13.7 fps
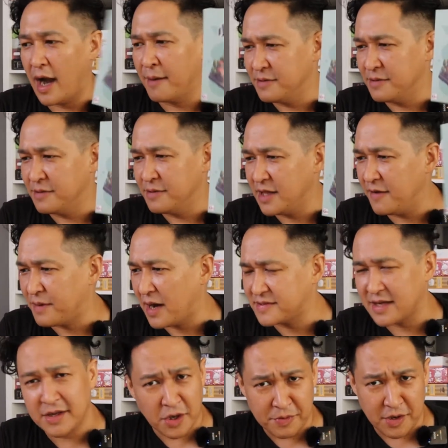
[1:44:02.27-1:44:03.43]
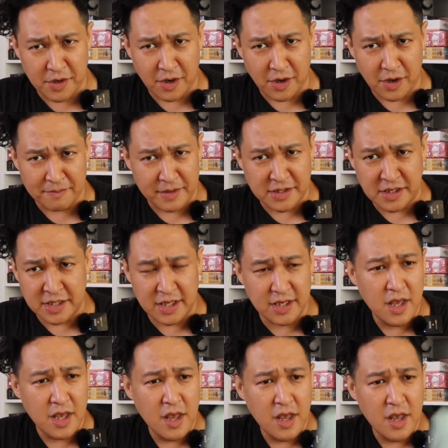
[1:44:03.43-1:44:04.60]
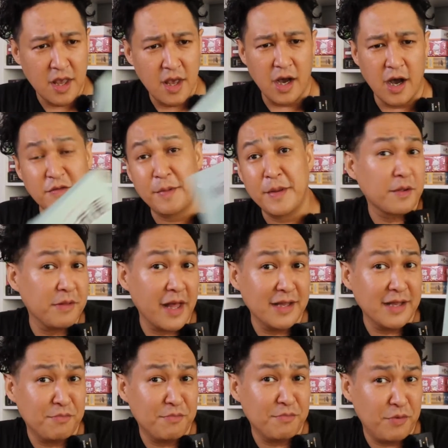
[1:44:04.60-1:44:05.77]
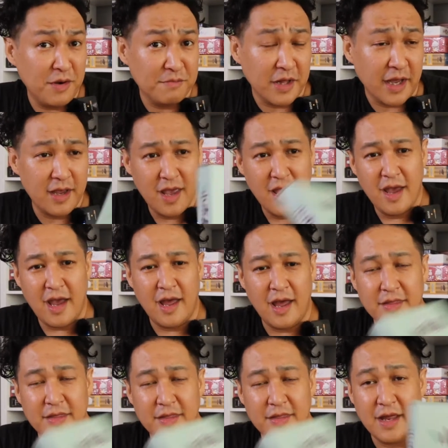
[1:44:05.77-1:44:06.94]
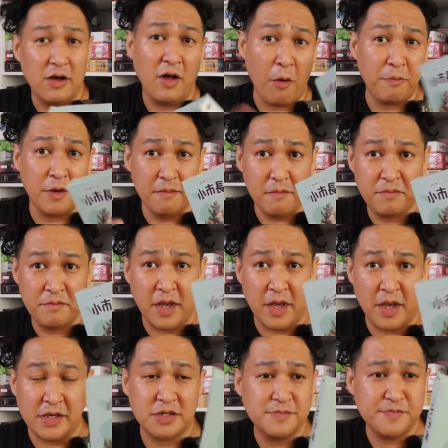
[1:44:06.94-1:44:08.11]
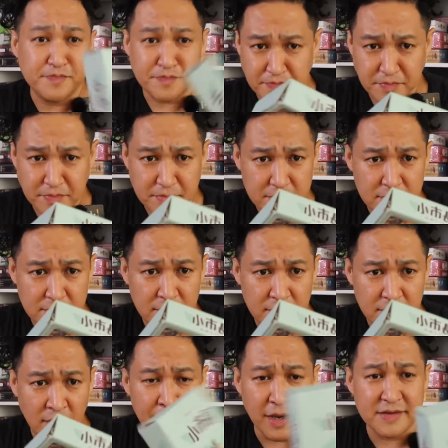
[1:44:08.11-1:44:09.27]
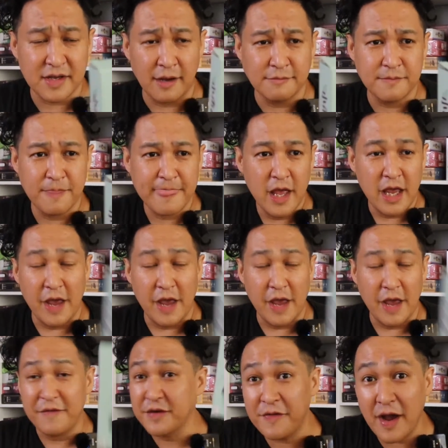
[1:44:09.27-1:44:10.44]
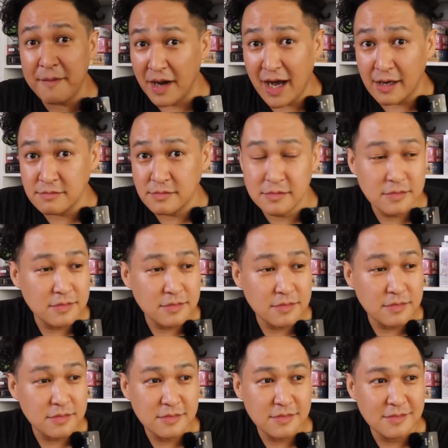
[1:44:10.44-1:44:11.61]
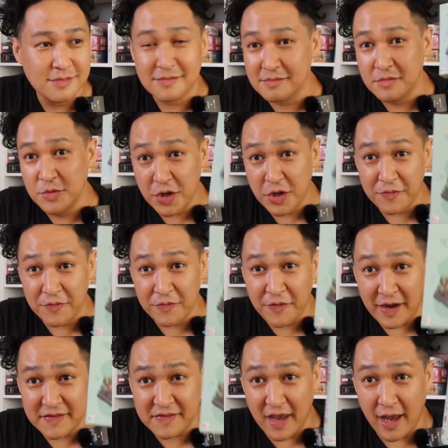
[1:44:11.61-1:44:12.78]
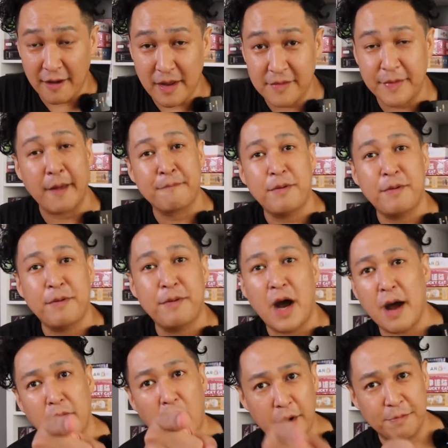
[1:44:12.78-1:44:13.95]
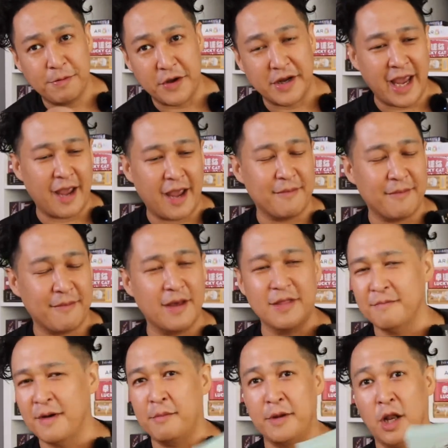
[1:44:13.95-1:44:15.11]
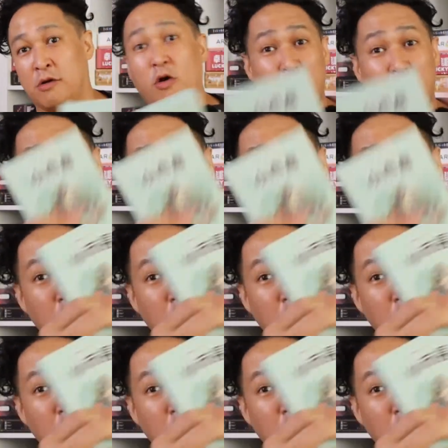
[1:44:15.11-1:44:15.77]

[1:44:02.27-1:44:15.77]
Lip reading: and I believe Bob said he's going to put it on BGG for people who can play it, print and play, and that'll help him pitch. But if you can find Bob, you can find this game and be like, Bob, I want to play your game. And then Bob will be like, okay, let's